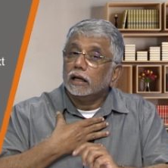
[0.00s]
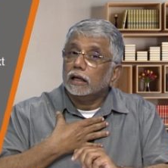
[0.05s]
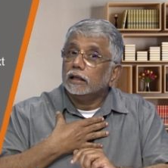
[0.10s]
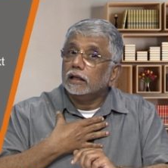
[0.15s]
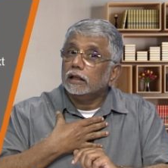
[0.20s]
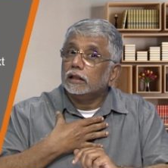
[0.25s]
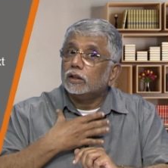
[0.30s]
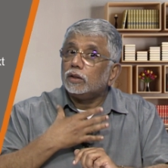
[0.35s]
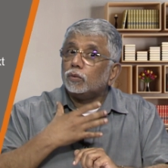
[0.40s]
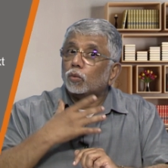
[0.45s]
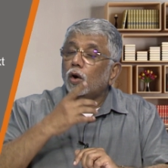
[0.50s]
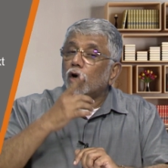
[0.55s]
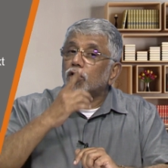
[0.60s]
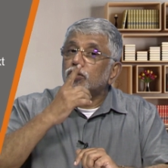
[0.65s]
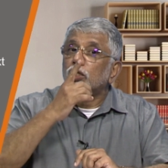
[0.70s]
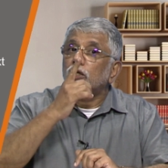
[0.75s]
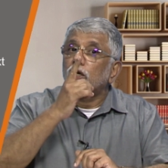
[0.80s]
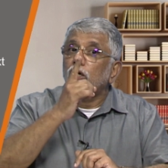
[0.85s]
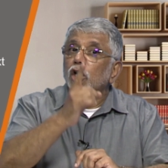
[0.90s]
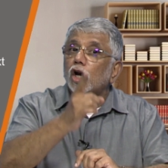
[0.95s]
it was
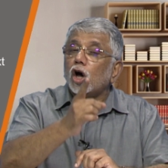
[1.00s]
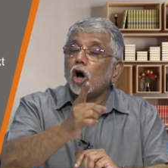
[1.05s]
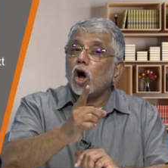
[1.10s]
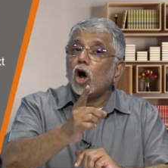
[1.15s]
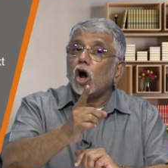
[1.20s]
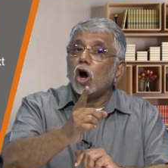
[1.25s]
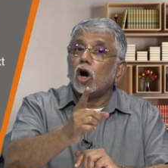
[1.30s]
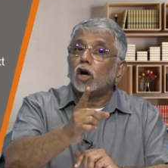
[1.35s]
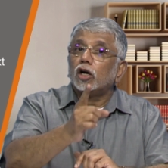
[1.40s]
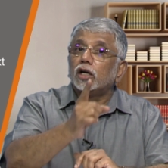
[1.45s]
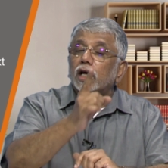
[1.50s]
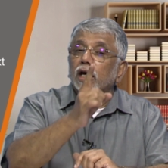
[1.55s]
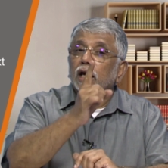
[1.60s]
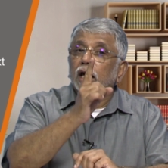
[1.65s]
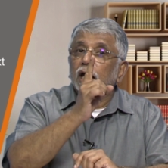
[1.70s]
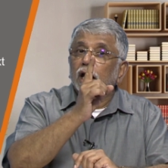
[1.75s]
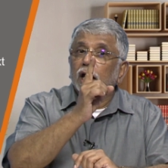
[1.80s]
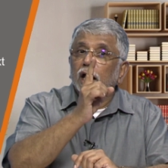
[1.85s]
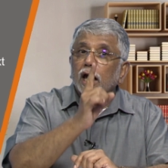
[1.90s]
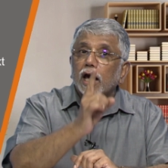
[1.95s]
not
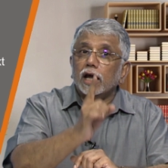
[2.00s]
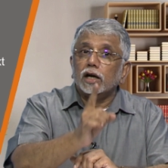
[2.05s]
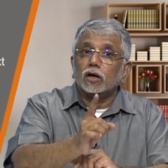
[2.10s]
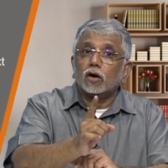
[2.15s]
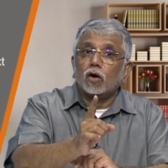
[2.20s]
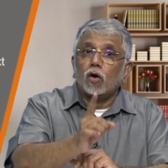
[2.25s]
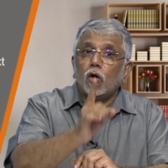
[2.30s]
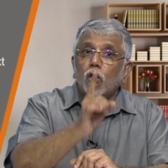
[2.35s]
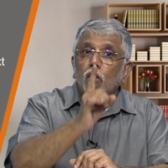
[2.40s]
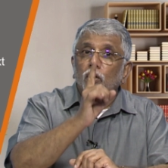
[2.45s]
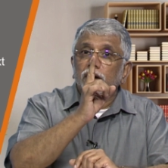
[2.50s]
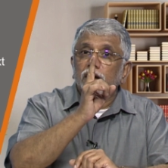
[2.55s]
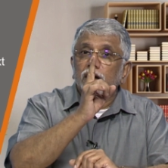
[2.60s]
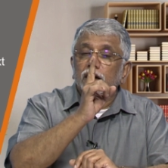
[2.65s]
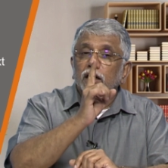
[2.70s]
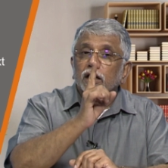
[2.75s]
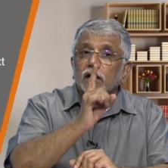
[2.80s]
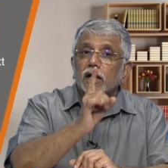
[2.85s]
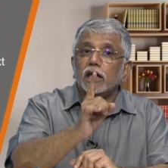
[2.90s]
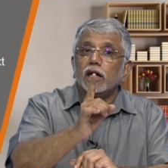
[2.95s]
a encoding
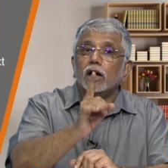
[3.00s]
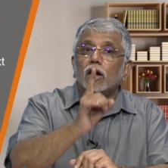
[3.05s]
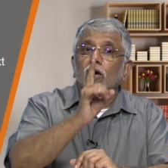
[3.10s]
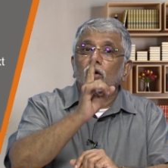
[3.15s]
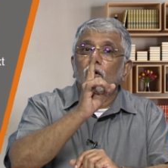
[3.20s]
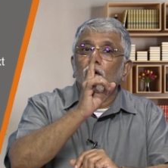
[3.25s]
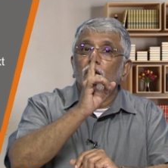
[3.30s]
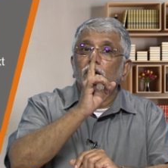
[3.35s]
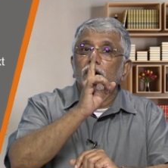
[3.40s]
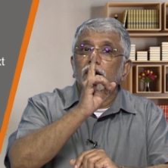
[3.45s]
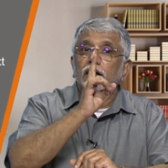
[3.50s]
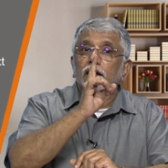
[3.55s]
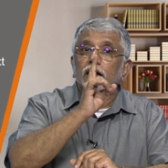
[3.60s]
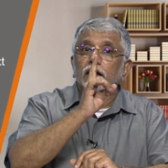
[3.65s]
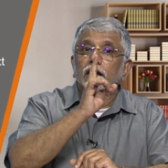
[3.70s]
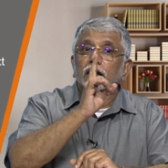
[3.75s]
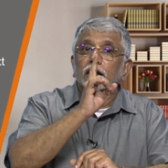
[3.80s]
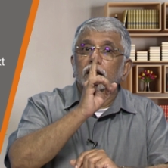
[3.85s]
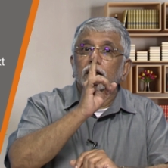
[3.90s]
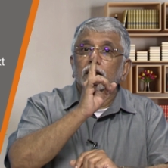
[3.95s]
decoding
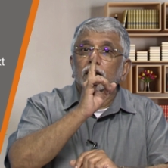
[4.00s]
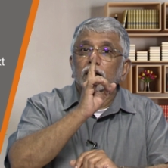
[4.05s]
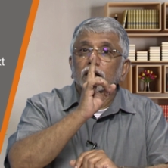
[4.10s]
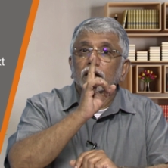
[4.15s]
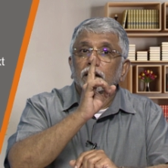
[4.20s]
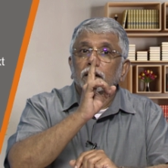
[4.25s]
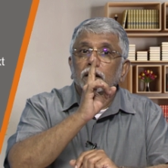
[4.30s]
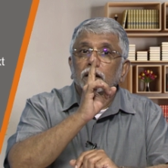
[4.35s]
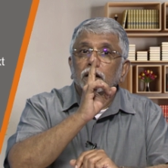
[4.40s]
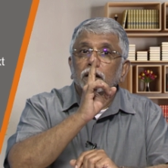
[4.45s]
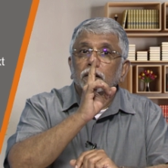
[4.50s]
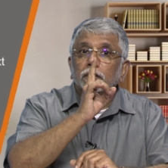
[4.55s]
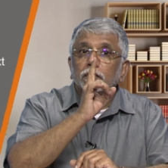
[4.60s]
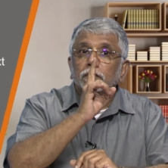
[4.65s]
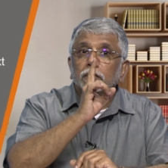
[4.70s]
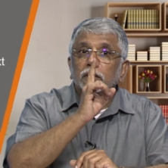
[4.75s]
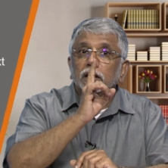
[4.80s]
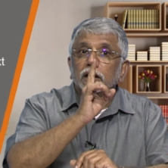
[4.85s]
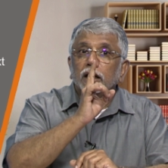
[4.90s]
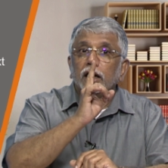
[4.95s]

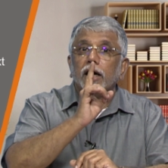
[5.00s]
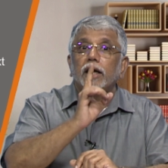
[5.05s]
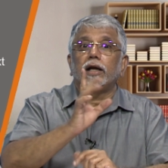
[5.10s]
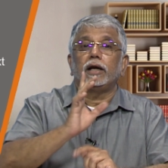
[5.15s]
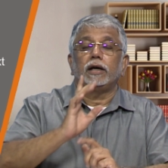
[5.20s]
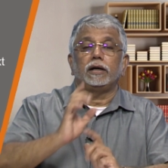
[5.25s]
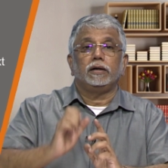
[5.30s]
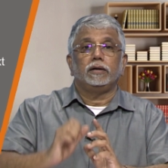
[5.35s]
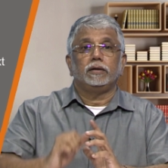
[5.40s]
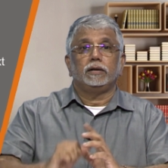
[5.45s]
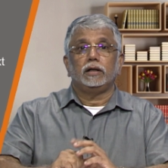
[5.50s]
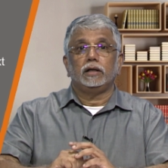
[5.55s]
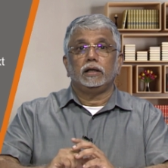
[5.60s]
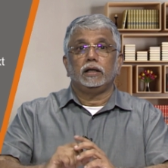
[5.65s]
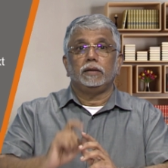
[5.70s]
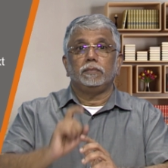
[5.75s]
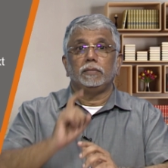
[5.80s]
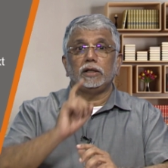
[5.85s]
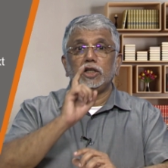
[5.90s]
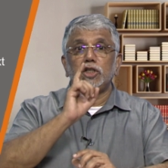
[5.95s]
error
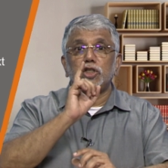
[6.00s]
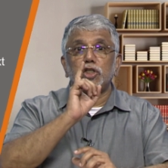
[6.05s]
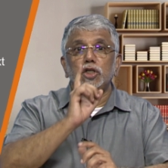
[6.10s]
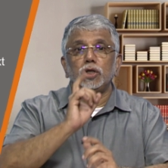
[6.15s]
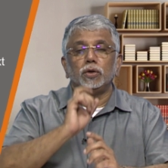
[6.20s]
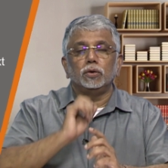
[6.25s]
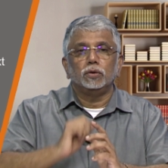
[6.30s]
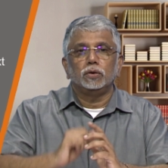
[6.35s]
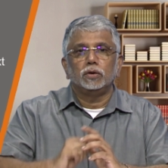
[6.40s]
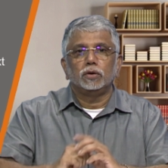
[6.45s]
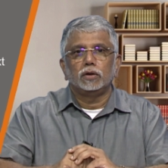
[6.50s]
issue.